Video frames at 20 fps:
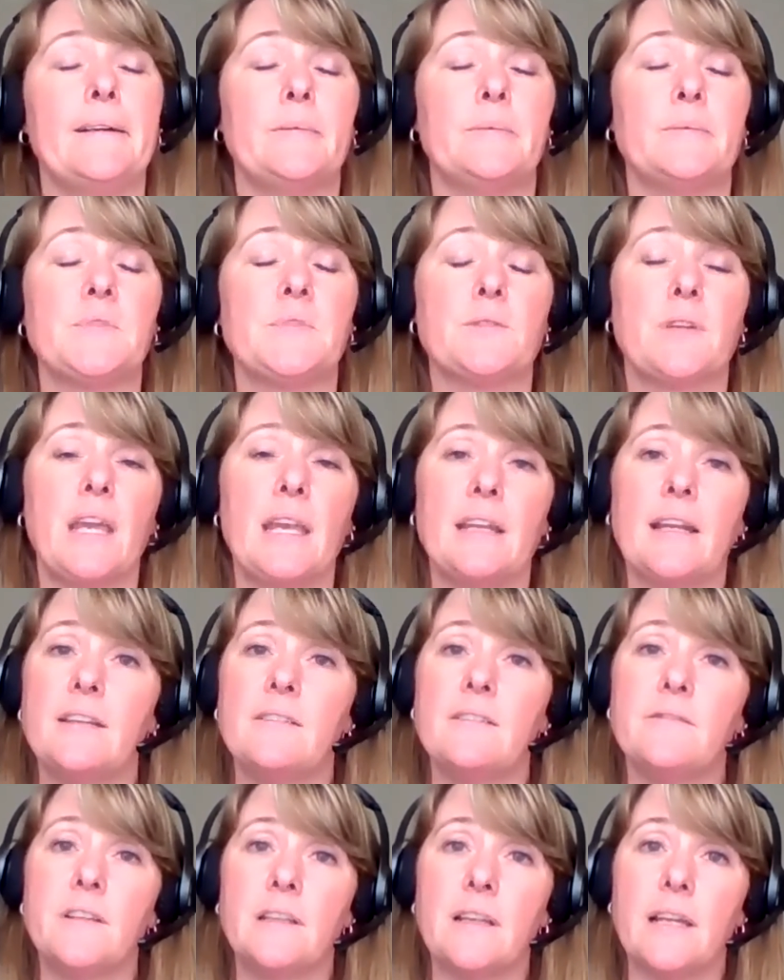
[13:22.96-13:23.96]
So canine
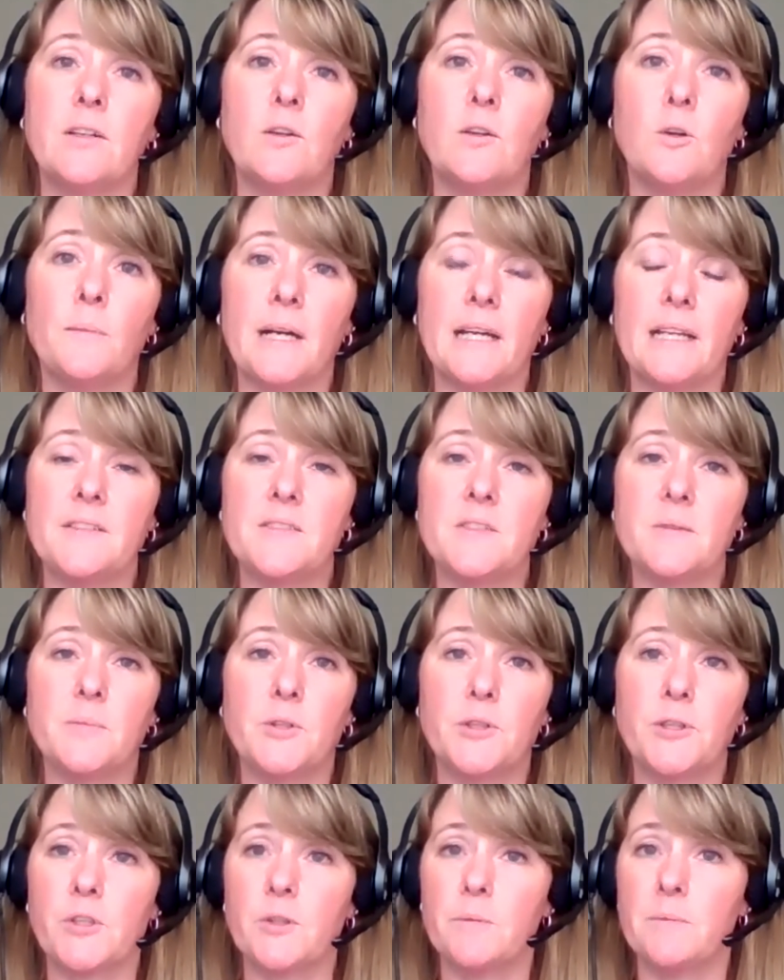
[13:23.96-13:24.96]
and feline whole body
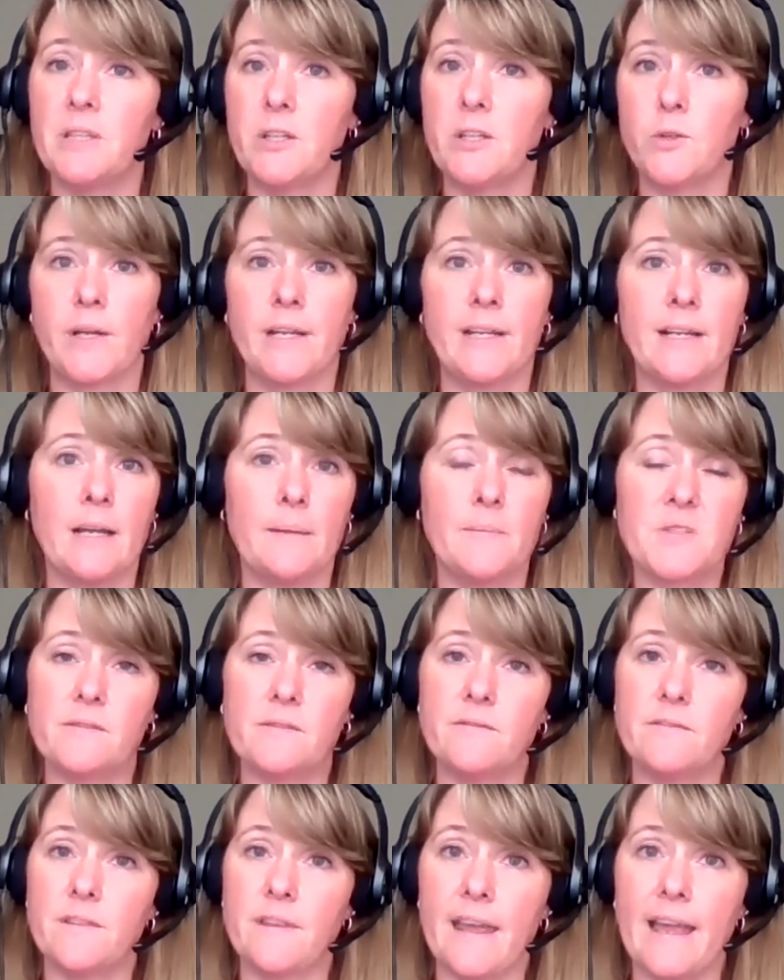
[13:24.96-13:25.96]
support could be a great
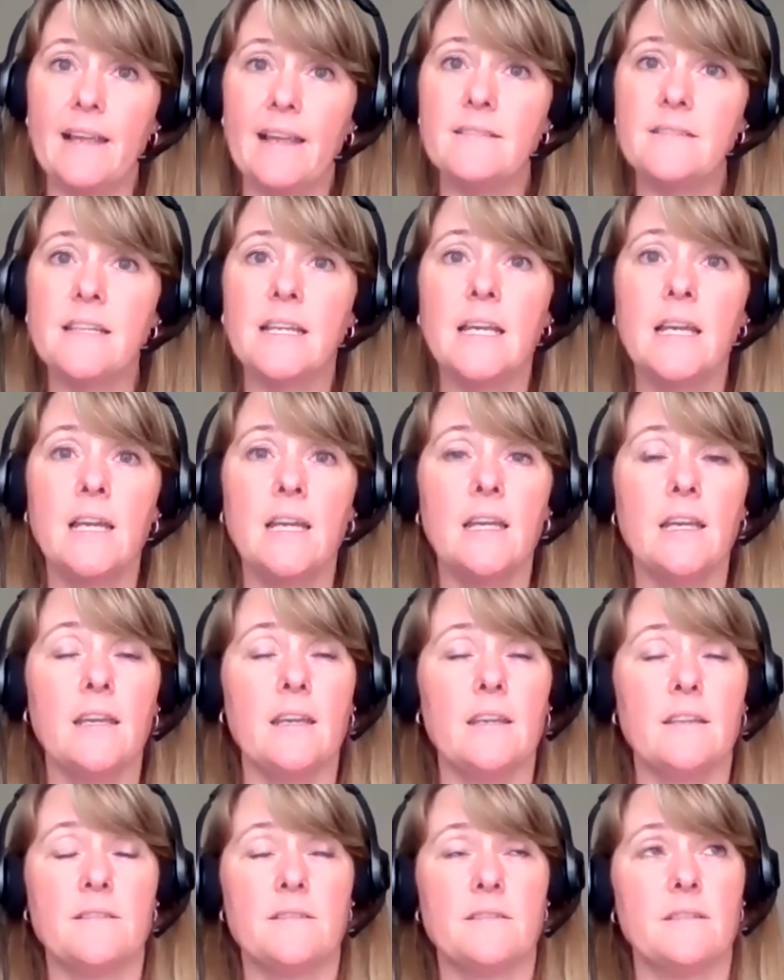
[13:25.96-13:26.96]
option for that.
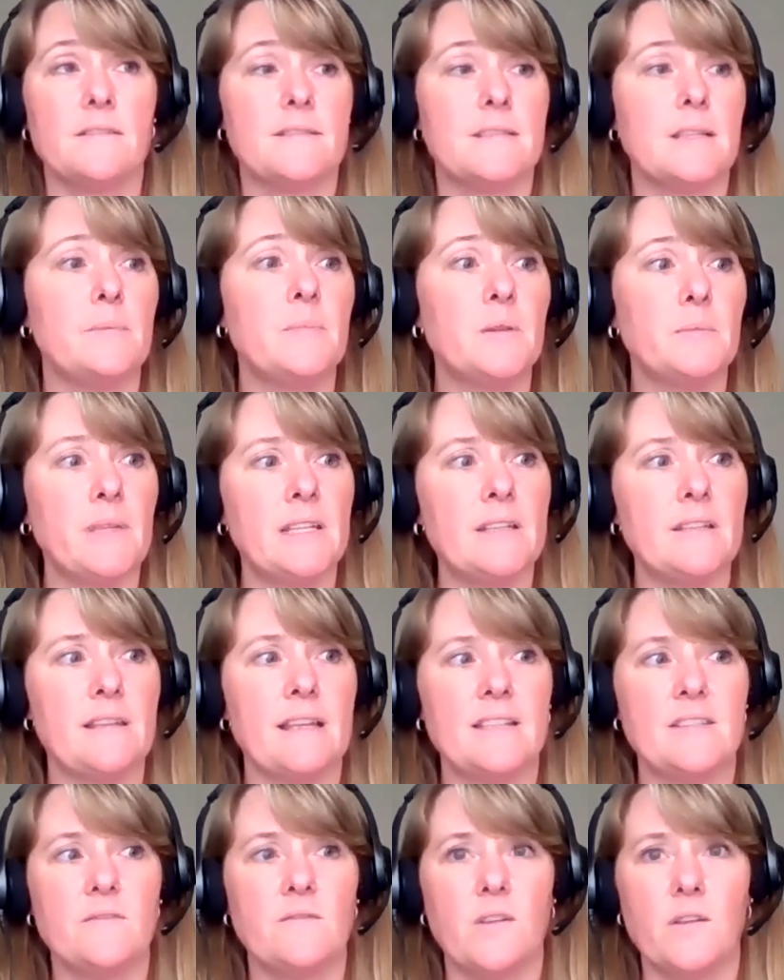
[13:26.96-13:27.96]
It's a supplement
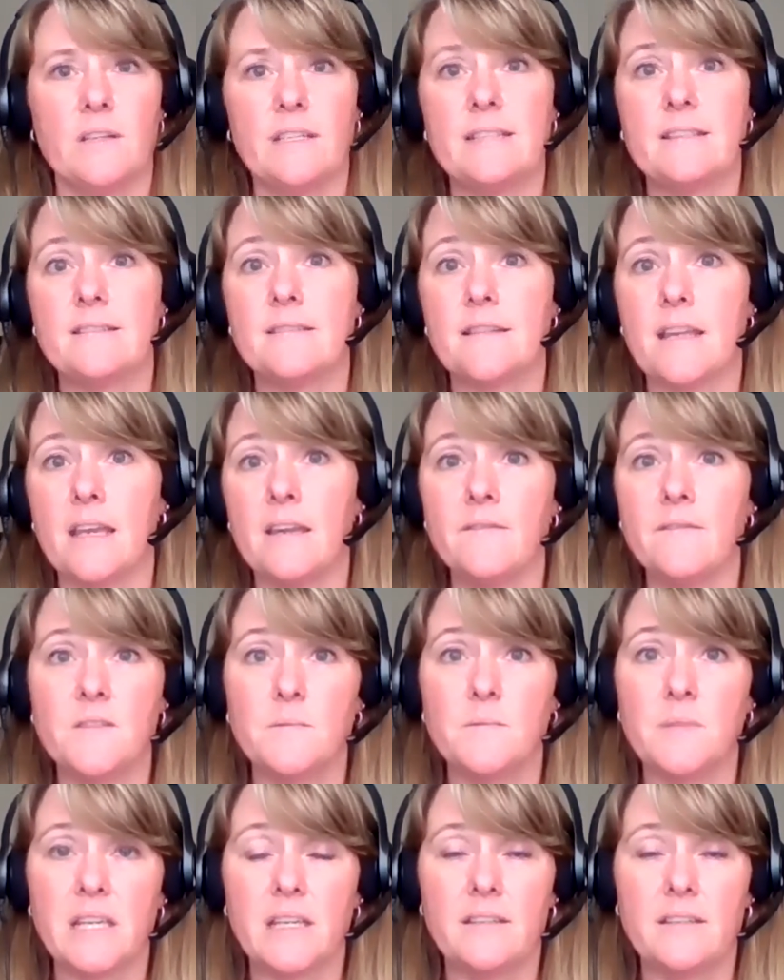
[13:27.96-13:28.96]
that's very safe to
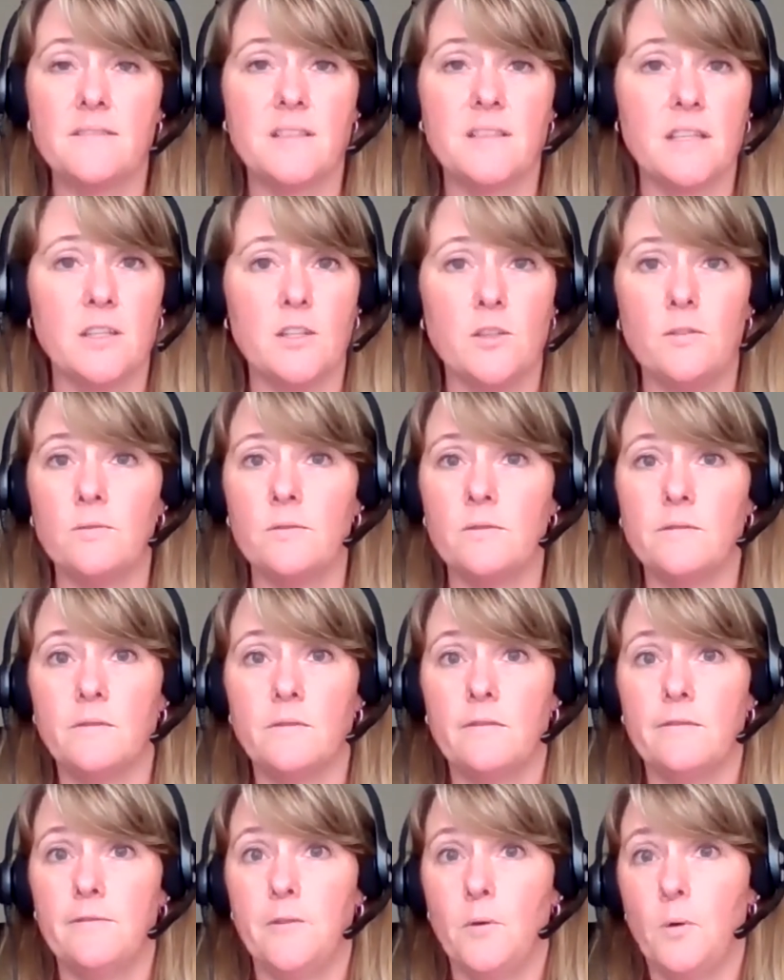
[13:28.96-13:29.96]
be continued
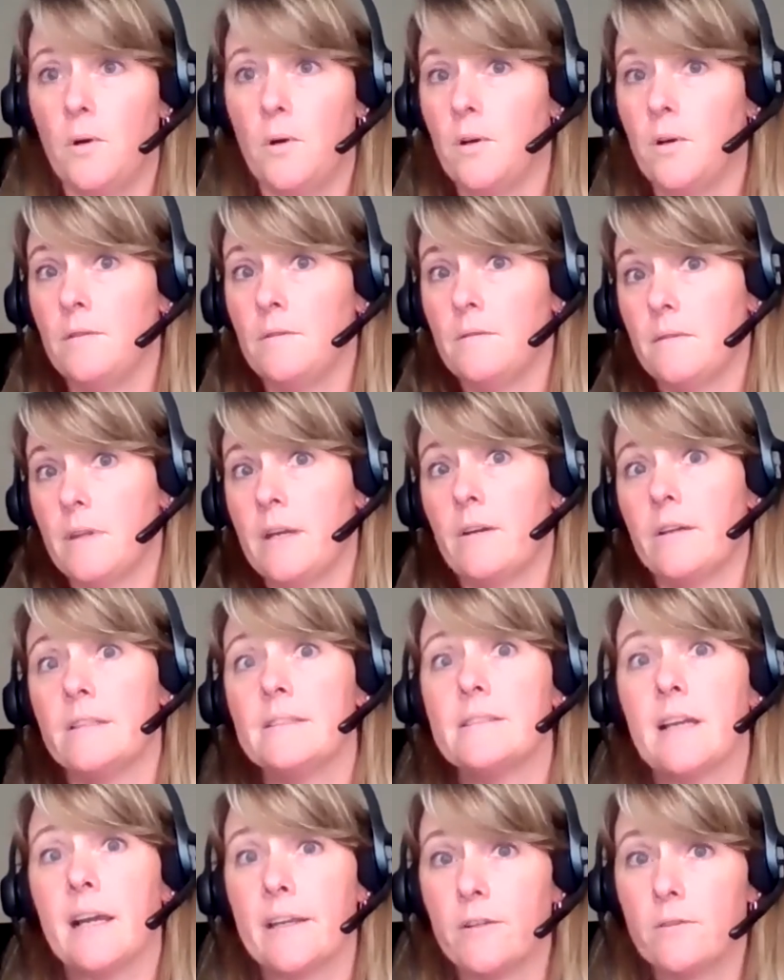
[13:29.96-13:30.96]
for their
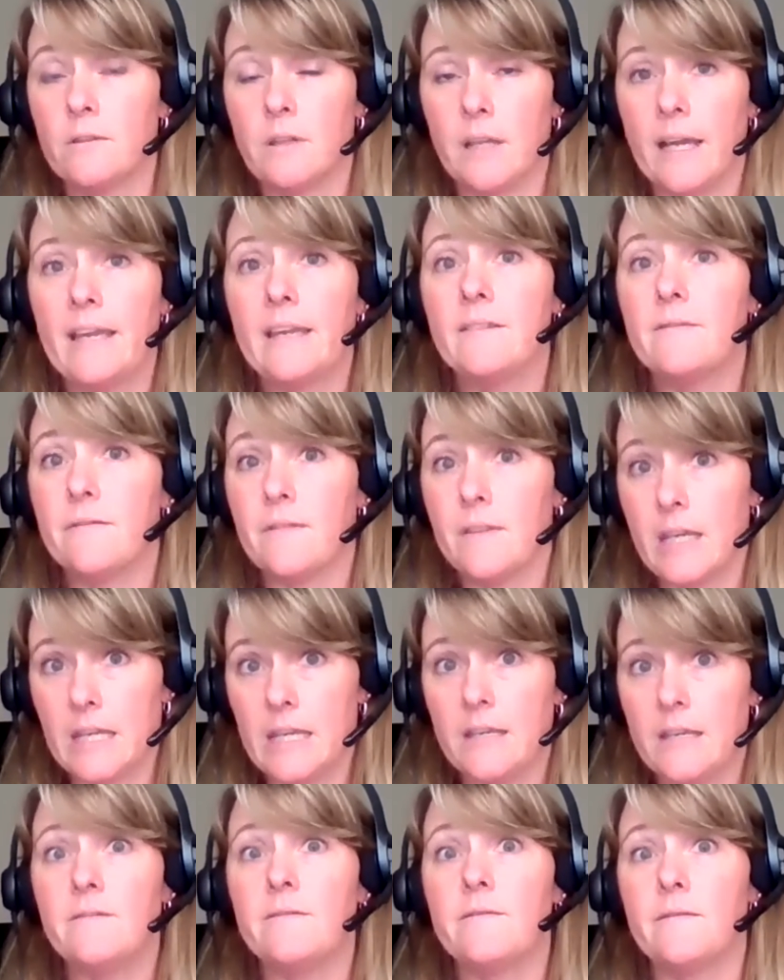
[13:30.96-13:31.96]
entire life
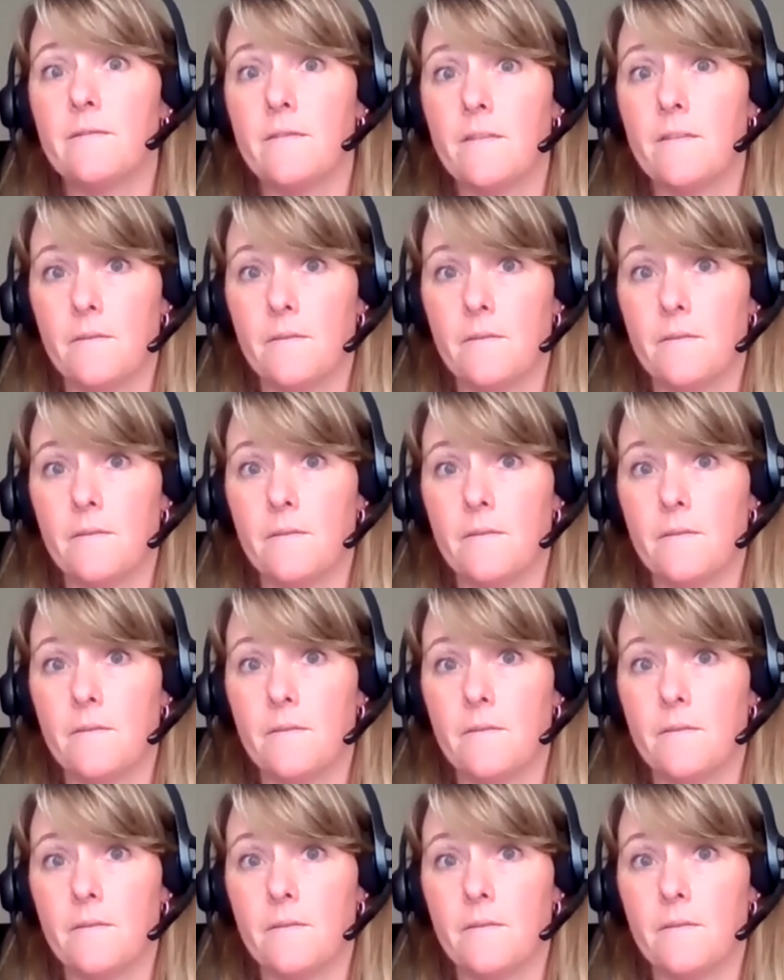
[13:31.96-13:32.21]
if